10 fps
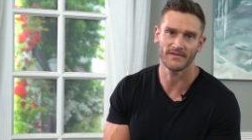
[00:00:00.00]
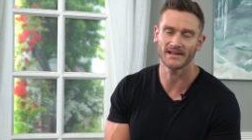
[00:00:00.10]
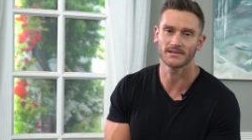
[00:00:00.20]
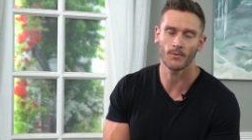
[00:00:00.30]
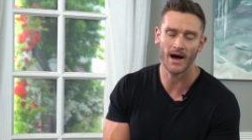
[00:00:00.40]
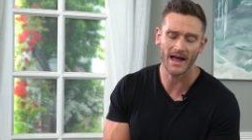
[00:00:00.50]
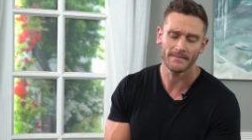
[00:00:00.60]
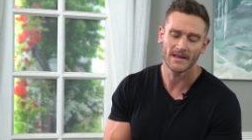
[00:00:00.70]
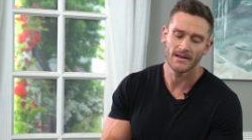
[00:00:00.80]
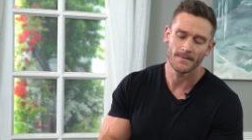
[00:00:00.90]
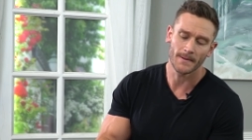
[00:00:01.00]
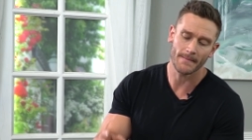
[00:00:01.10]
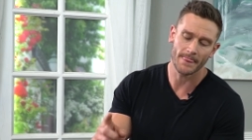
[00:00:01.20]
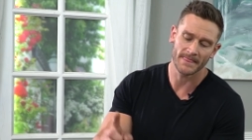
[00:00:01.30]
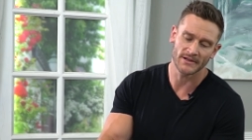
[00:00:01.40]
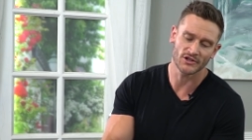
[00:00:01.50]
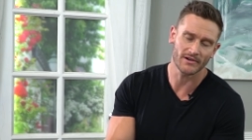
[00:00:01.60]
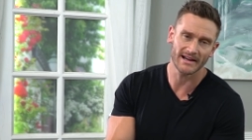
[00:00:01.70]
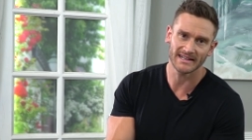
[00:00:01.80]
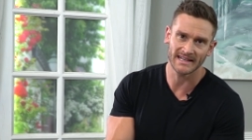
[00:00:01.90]
fats. Why? Well, they
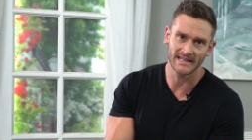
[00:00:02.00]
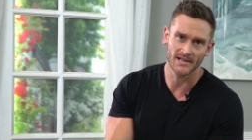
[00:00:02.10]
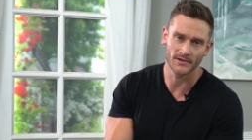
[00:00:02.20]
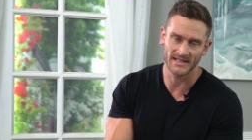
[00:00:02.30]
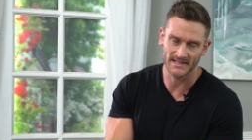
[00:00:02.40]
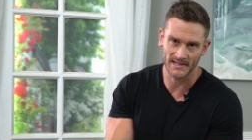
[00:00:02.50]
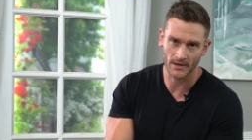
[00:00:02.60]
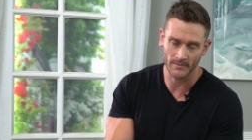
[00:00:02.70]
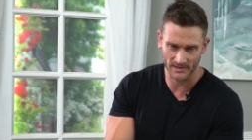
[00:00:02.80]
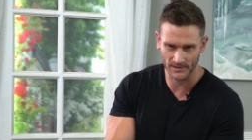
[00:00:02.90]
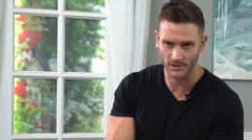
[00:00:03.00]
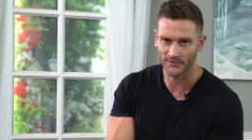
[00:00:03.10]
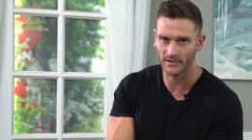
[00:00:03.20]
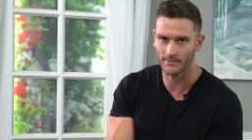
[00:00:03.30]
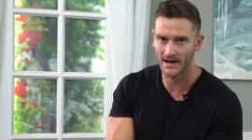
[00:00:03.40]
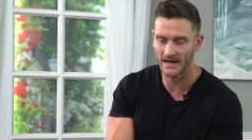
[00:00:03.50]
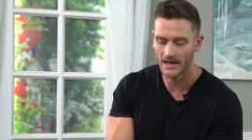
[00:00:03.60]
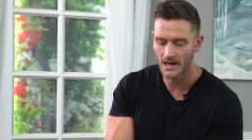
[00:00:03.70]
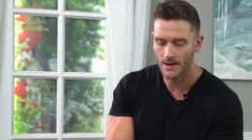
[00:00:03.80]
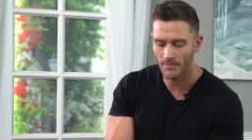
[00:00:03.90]
generate into ketones easier, which is good for the brain.
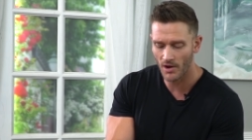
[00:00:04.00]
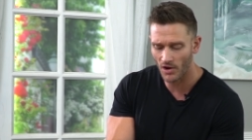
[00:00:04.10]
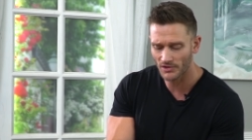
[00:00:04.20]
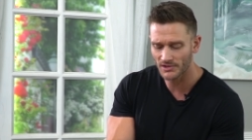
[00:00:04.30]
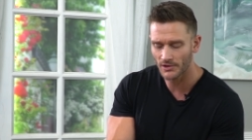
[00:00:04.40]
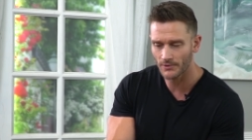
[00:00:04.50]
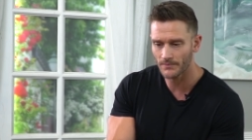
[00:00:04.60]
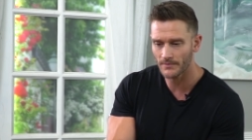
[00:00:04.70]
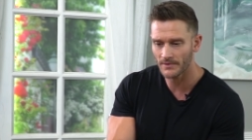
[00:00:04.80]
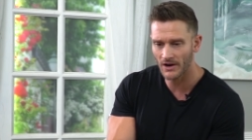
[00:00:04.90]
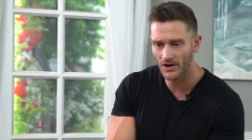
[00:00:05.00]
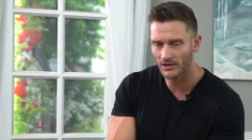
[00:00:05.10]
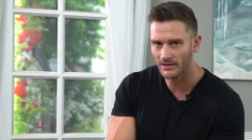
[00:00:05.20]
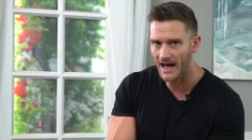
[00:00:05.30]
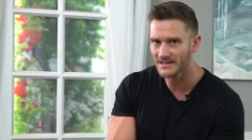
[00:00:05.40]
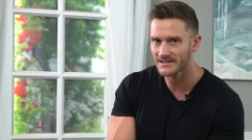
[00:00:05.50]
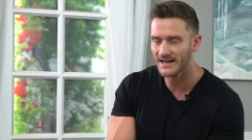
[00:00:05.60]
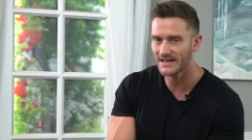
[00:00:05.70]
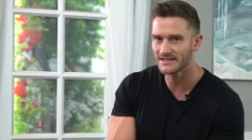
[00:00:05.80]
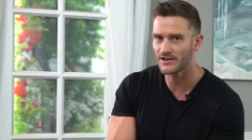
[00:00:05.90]
But also, there are a lot of
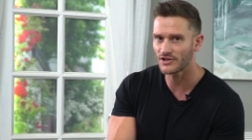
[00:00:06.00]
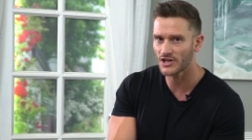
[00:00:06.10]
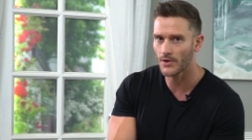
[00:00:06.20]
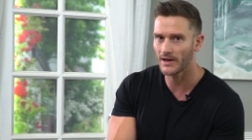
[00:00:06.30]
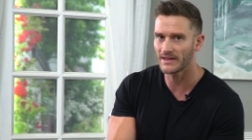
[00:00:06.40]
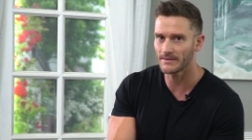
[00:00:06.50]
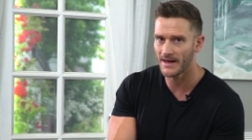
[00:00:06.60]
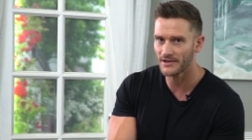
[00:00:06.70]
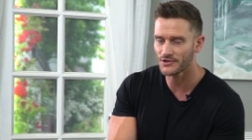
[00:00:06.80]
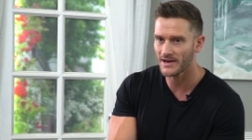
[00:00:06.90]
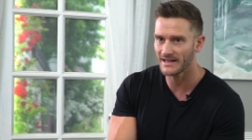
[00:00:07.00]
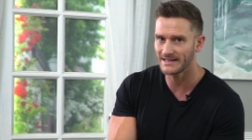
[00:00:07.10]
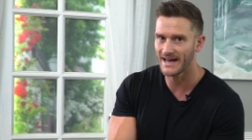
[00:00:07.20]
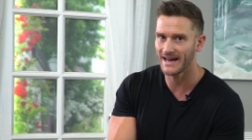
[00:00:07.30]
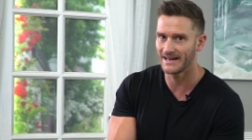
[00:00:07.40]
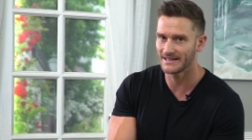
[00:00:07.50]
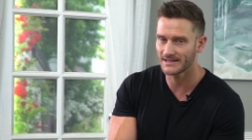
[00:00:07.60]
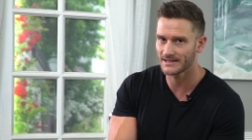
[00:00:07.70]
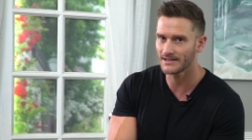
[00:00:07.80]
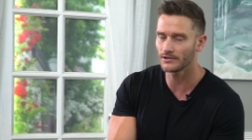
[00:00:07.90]
studies that are showing that the Mediterranean diet is
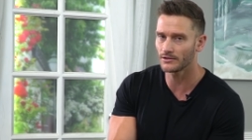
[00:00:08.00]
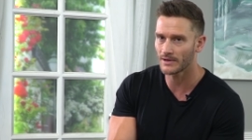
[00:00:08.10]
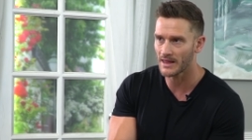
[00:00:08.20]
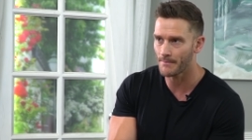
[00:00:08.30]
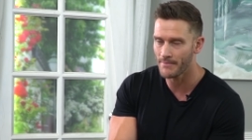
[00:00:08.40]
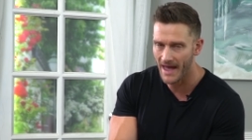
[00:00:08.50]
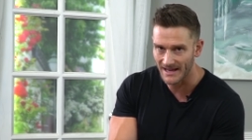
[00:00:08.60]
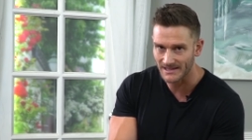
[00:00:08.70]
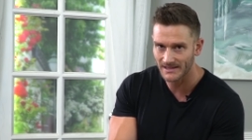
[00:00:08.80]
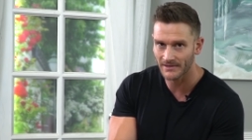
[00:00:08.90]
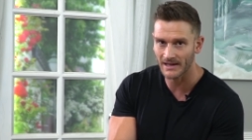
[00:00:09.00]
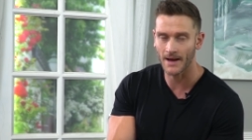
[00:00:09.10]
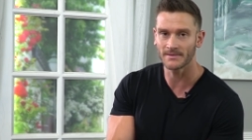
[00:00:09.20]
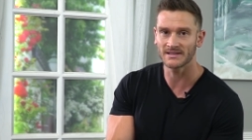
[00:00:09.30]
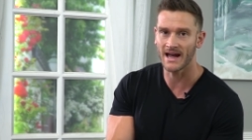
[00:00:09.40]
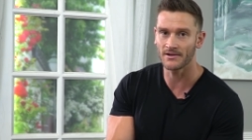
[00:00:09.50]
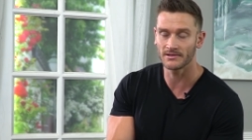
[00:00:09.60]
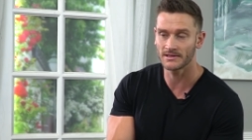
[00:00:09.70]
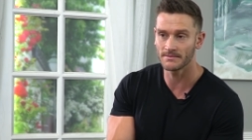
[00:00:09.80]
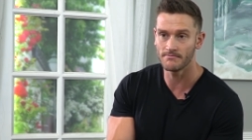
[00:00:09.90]
still one of the best when it comes
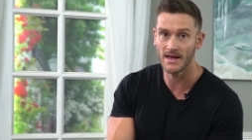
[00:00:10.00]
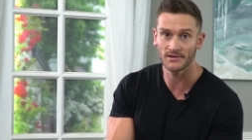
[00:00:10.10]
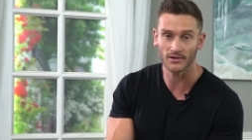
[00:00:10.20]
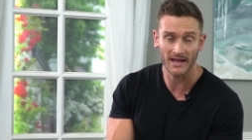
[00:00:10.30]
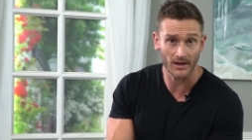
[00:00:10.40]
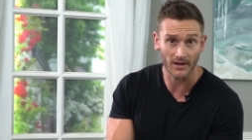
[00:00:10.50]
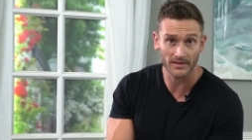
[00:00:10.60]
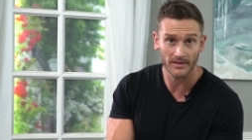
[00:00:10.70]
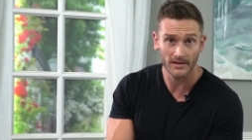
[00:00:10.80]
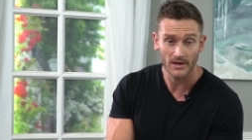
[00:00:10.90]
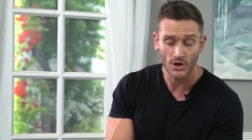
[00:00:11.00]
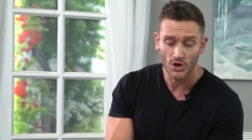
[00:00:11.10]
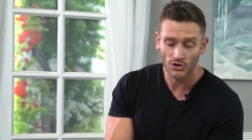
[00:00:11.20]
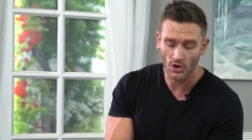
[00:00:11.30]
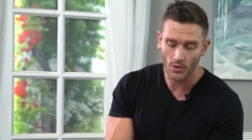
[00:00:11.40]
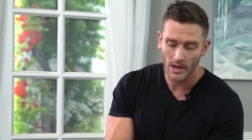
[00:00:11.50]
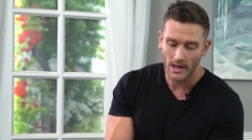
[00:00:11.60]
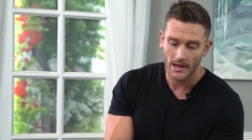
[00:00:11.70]
down to mental health. So